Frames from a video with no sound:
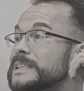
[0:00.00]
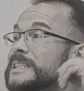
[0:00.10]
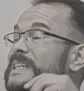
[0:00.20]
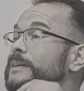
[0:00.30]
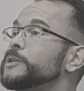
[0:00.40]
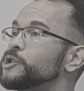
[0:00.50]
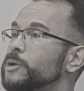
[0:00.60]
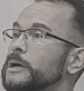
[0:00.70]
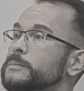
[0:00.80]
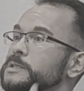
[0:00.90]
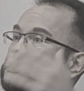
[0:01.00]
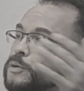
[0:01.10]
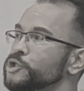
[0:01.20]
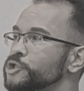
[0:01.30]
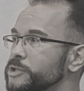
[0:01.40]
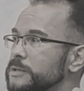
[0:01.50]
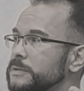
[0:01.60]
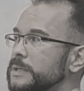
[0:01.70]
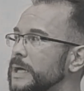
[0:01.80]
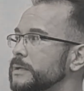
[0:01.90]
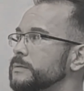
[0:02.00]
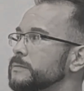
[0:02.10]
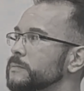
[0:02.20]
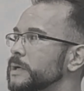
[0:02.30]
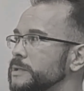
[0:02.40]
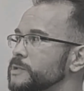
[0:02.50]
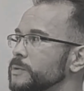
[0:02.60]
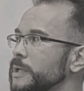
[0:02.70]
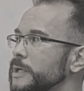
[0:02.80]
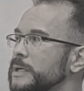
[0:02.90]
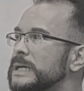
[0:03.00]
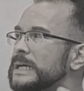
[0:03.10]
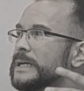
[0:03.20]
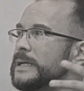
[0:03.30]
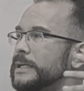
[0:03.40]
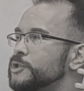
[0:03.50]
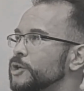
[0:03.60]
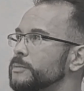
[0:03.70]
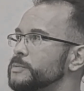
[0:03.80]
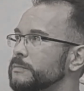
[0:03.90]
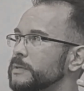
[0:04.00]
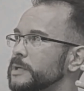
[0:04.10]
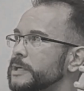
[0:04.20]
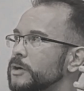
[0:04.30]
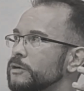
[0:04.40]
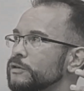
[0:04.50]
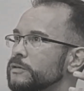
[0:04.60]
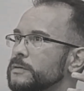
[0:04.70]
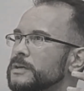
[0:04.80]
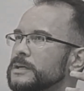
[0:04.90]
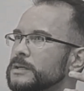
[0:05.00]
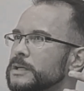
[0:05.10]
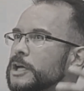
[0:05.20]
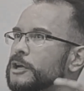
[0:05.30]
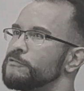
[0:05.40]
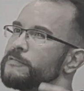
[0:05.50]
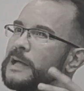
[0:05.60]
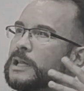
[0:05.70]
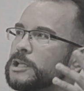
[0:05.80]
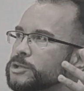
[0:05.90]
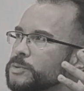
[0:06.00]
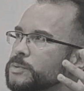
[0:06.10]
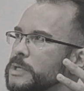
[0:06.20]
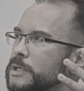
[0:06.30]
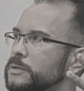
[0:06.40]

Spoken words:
then the TV show helps to push that, right? So like in terms of like her kind of value and